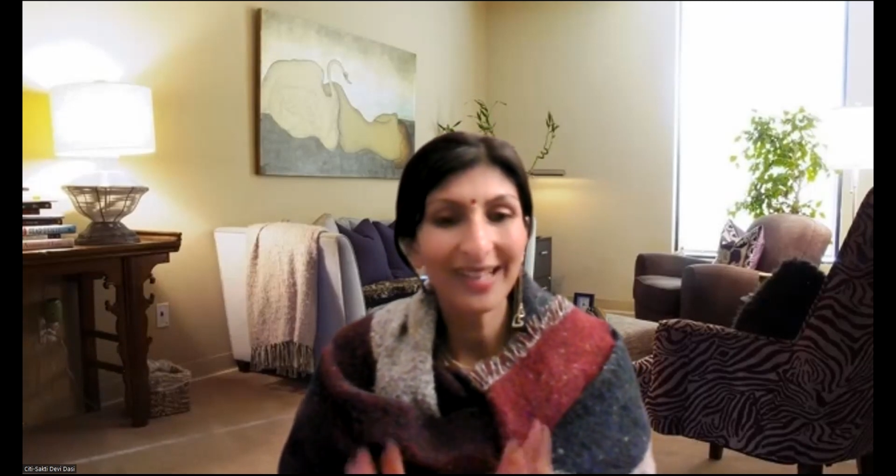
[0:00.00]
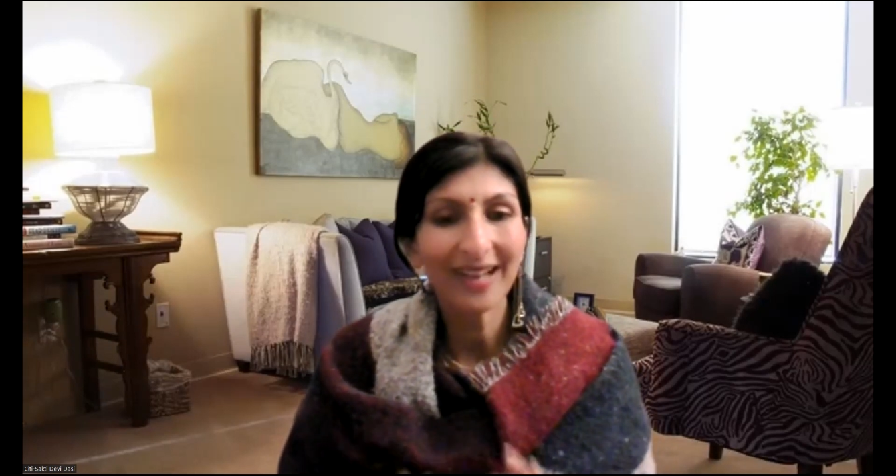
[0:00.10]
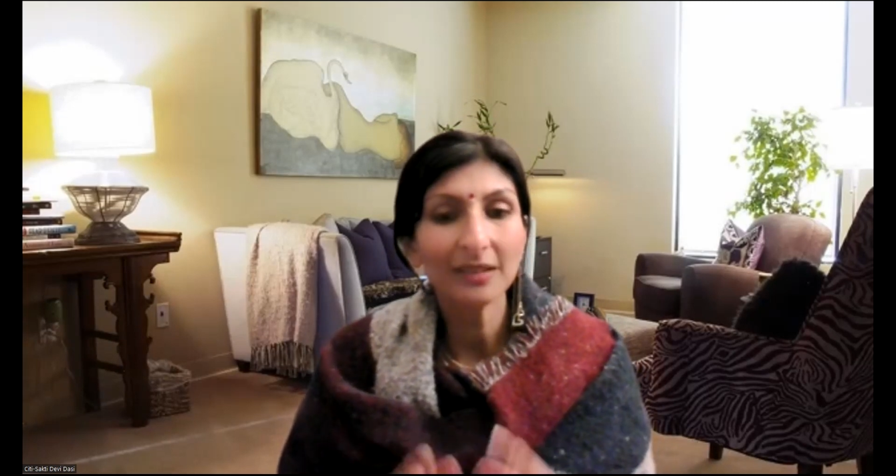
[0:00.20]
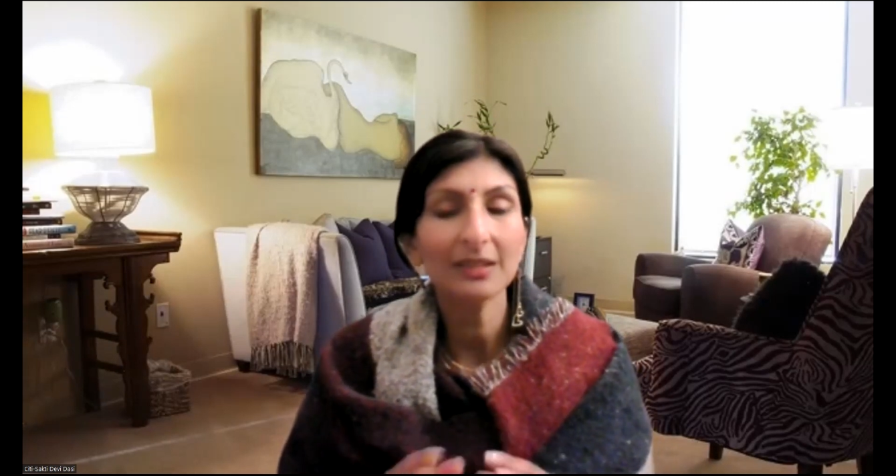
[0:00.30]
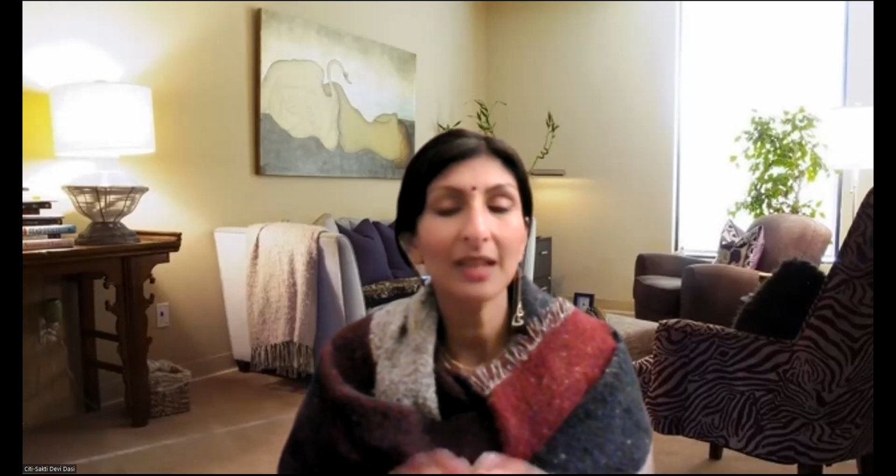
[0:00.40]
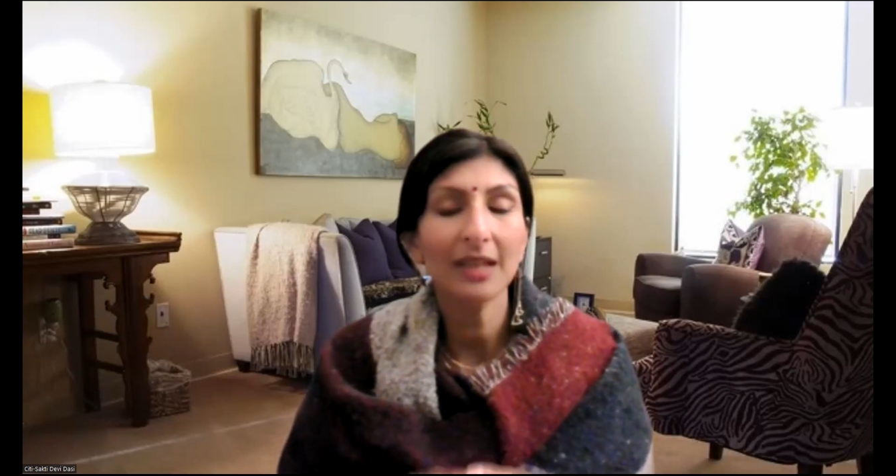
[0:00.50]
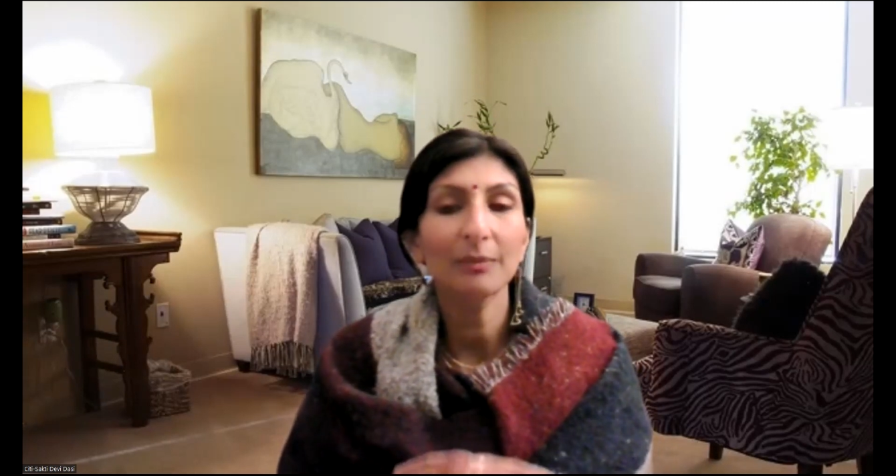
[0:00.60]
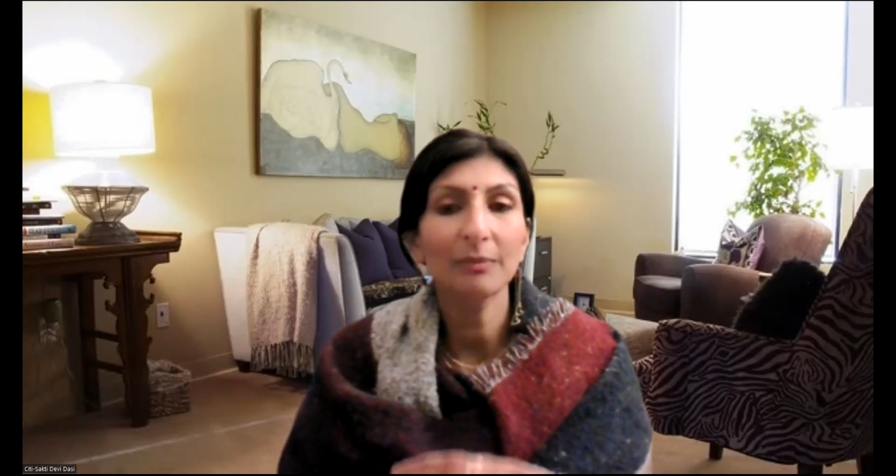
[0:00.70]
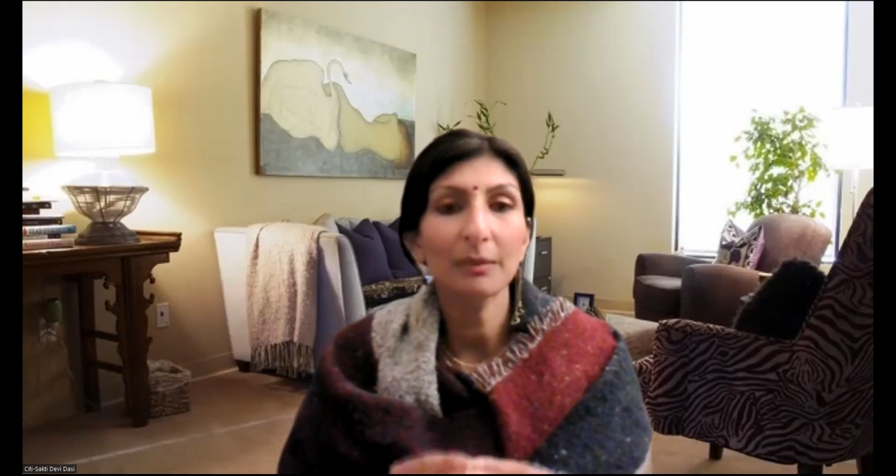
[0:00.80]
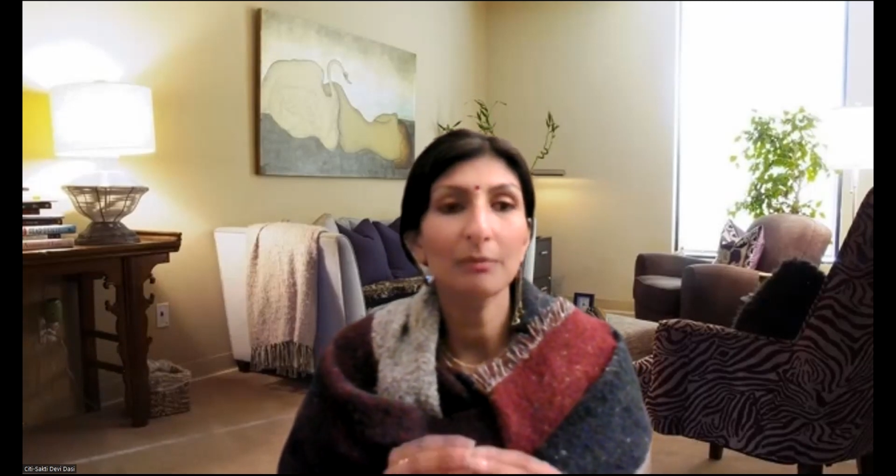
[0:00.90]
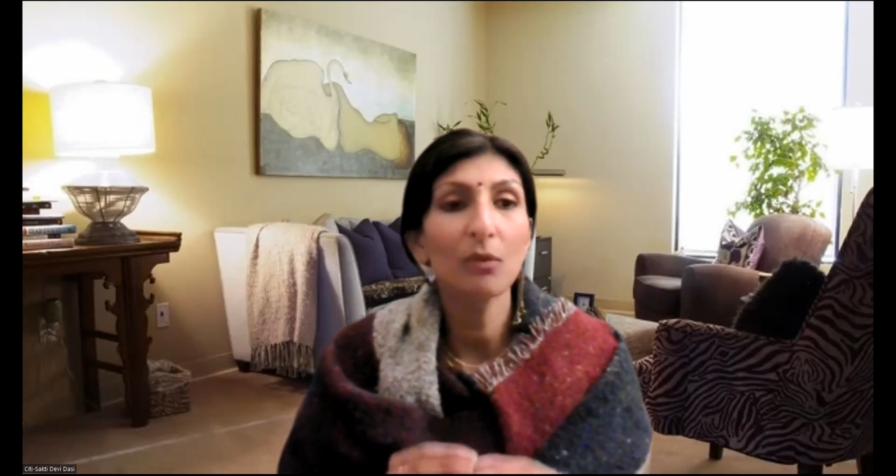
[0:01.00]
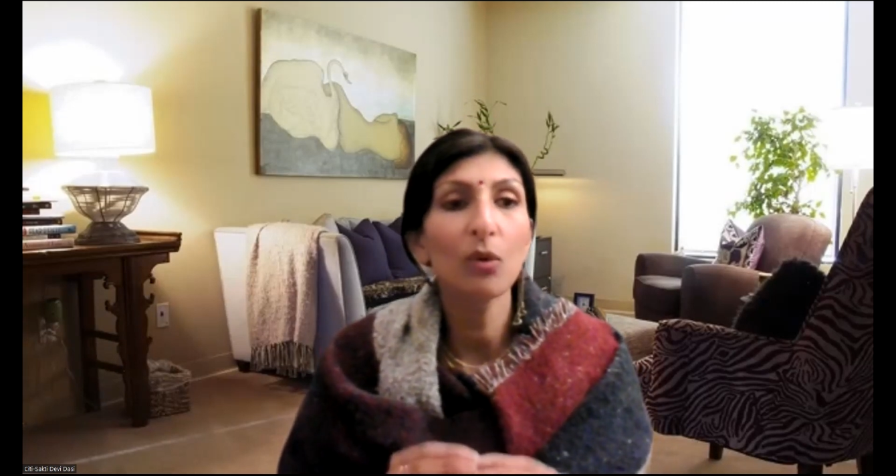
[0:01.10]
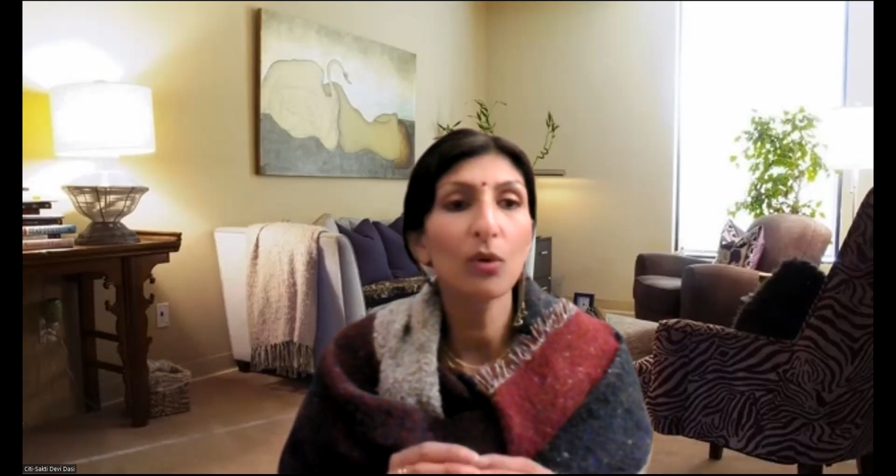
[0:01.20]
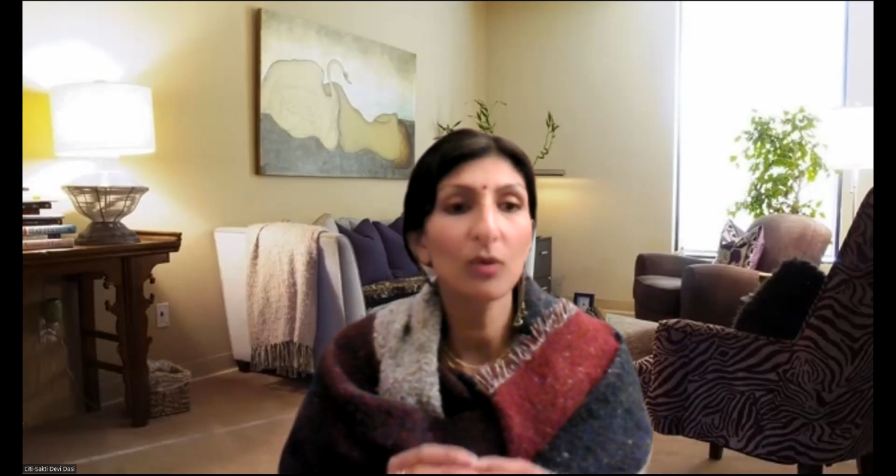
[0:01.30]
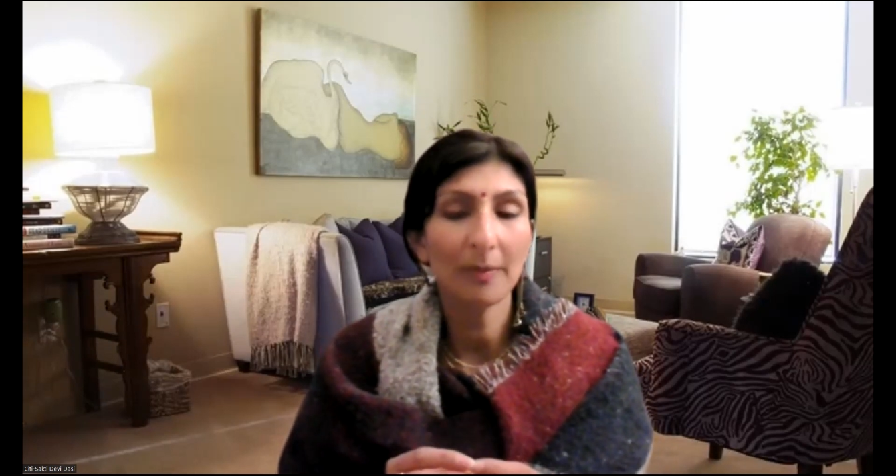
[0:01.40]
understand a bit
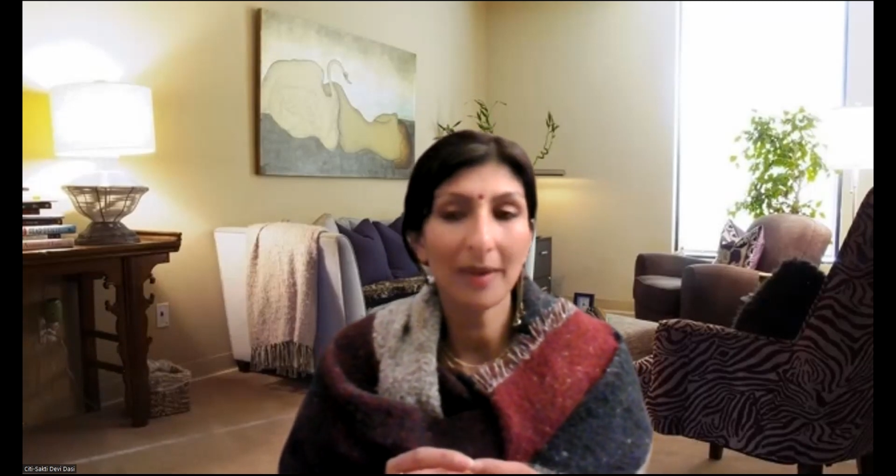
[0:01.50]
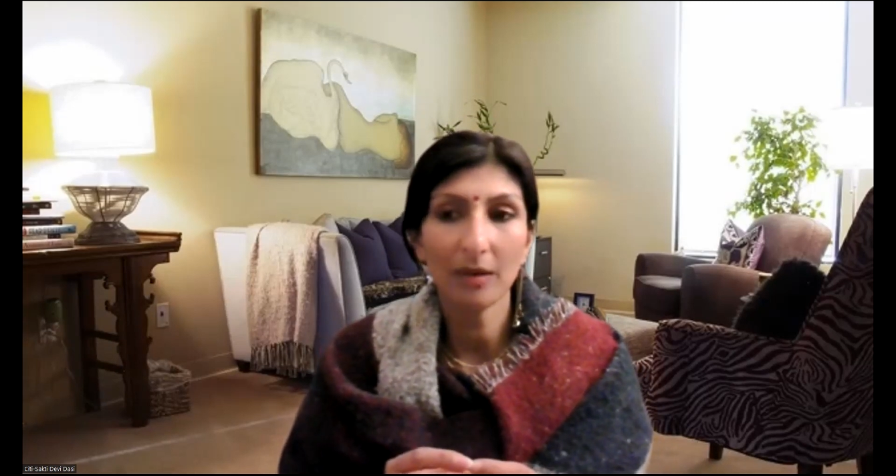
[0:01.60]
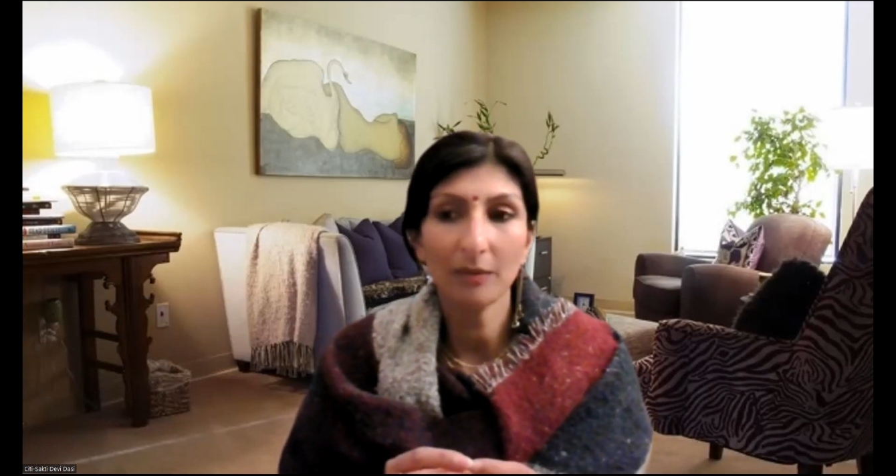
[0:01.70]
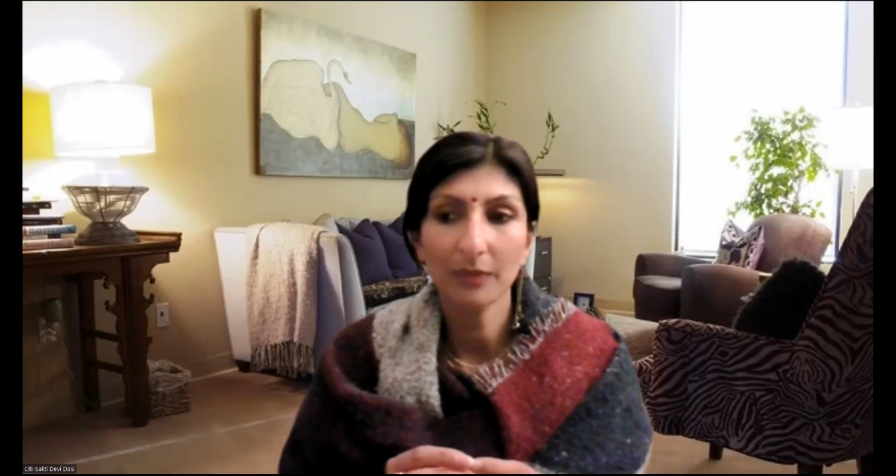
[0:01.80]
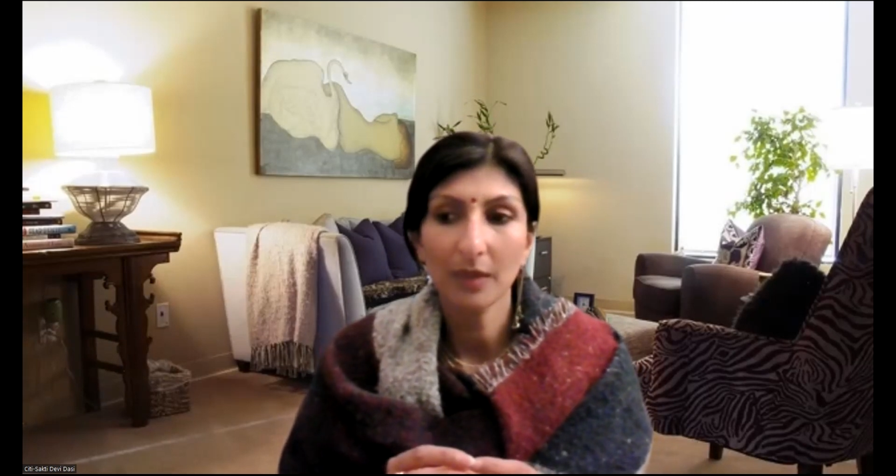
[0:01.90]
more about